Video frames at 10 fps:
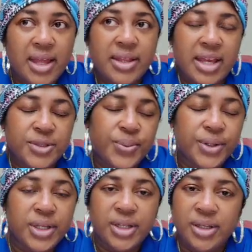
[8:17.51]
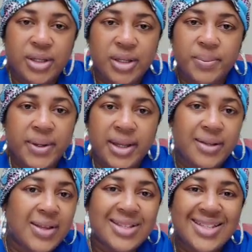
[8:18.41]
that's pretty good, but
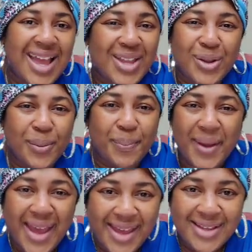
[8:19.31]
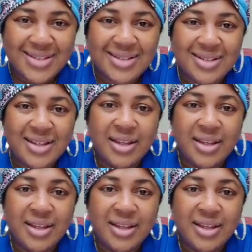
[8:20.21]
it's not your best.